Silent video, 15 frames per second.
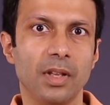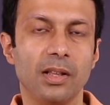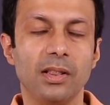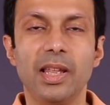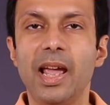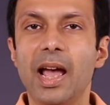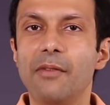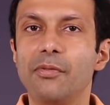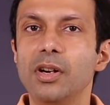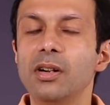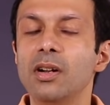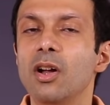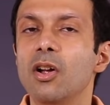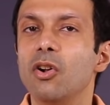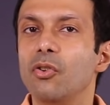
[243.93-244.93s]
They have a
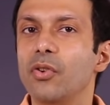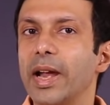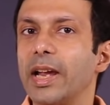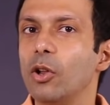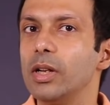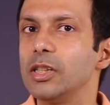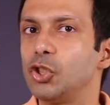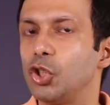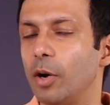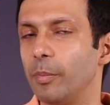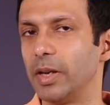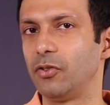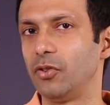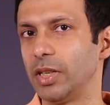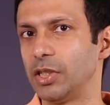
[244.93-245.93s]
regular
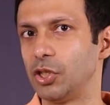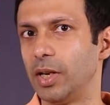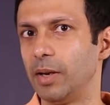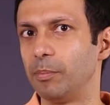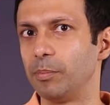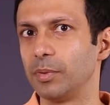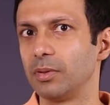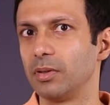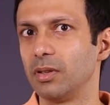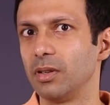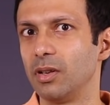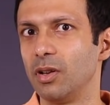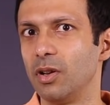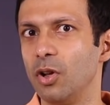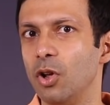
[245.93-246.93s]
geometric shape.
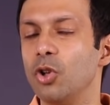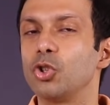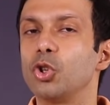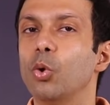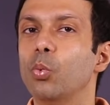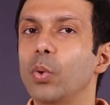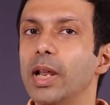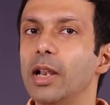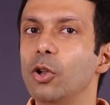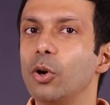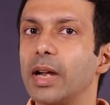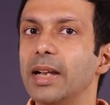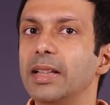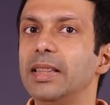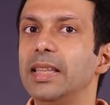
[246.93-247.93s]
So we'll
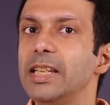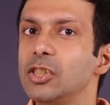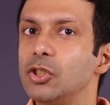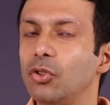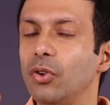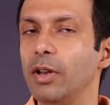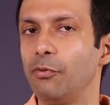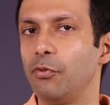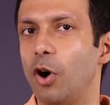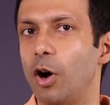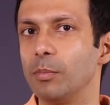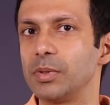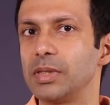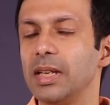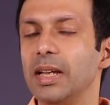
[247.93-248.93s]
look at these three
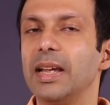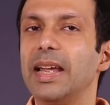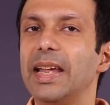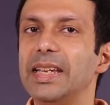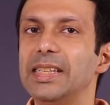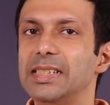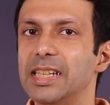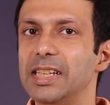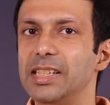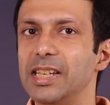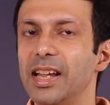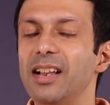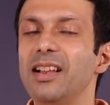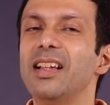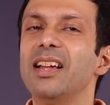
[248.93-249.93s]
forms in
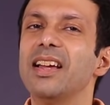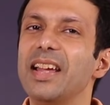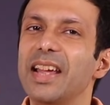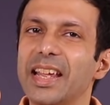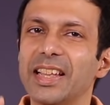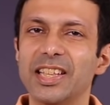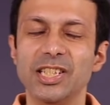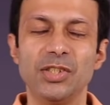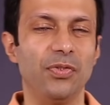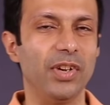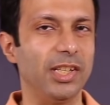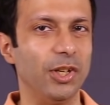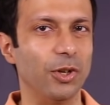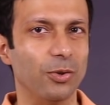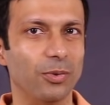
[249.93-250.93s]
detail in this
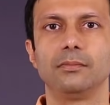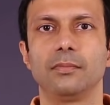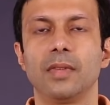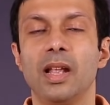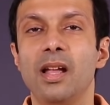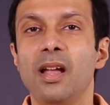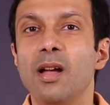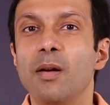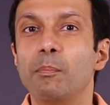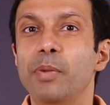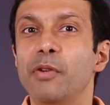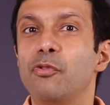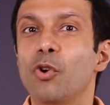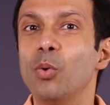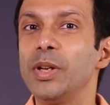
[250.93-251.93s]
video.
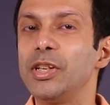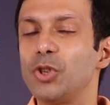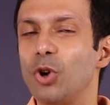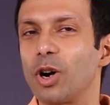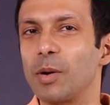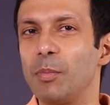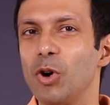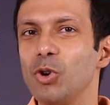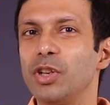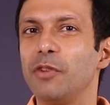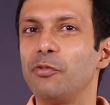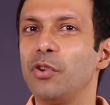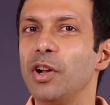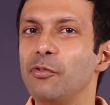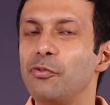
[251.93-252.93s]
Before we talk about
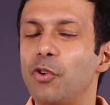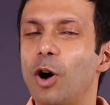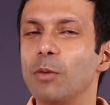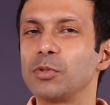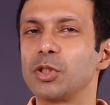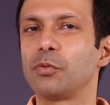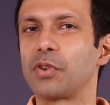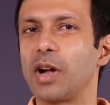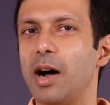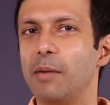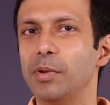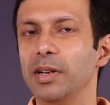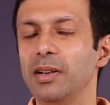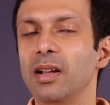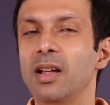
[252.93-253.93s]
different forms of
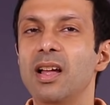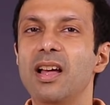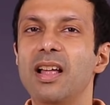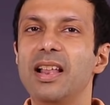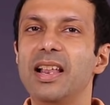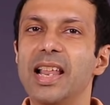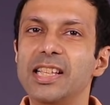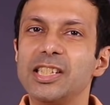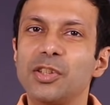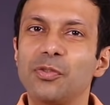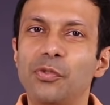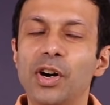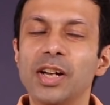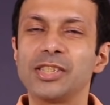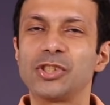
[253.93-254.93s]
carbon, let's
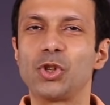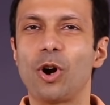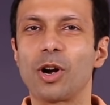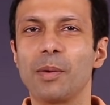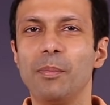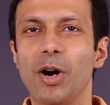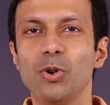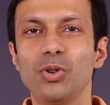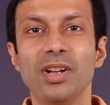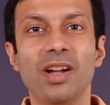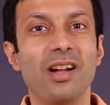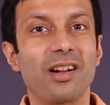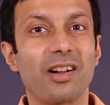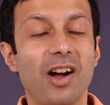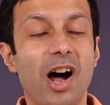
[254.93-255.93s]
first talk about
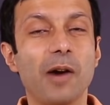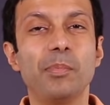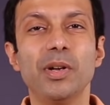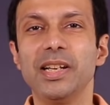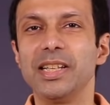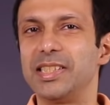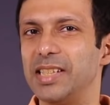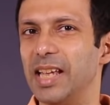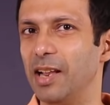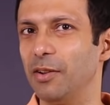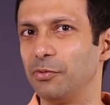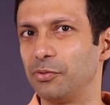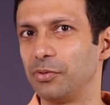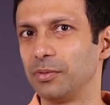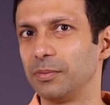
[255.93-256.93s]
carbon
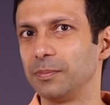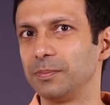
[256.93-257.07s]
itself.